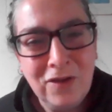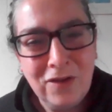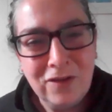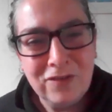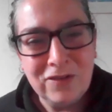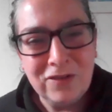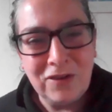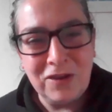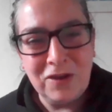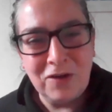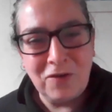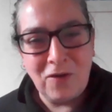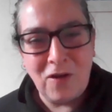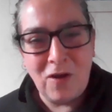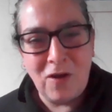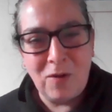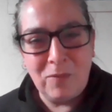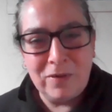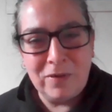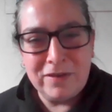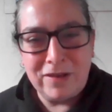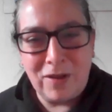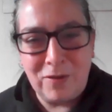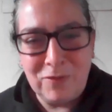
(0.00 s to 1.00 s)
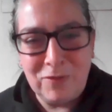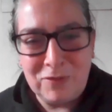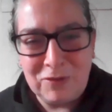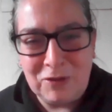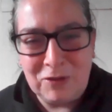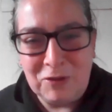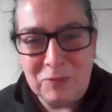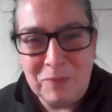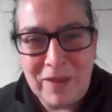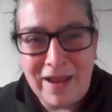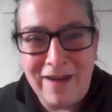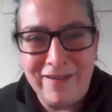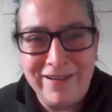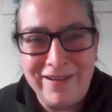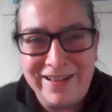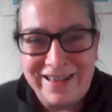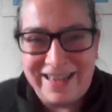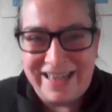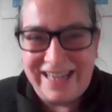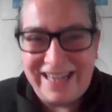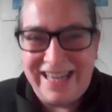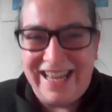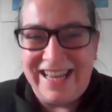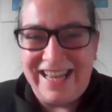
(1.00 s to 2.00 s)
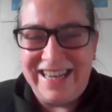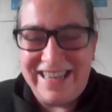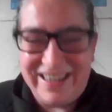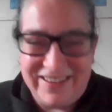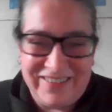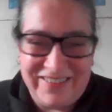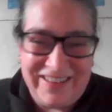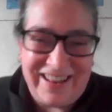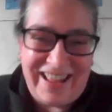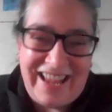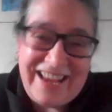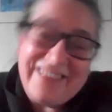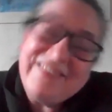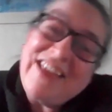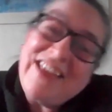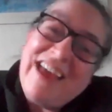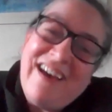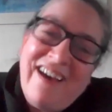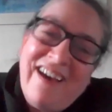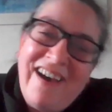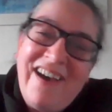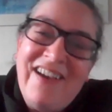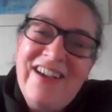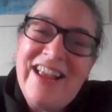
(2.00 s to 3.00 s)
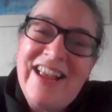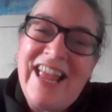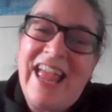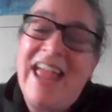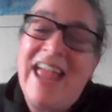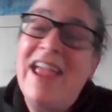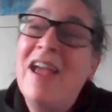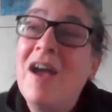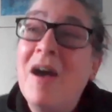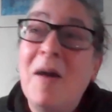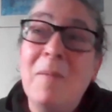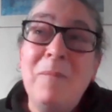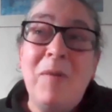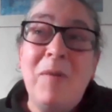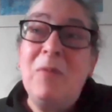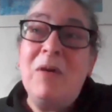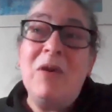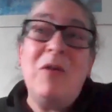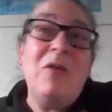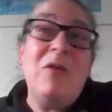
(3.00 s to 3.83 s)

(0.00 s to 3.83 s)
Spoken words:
So you grow up with those two parents, and you're like, okay. But we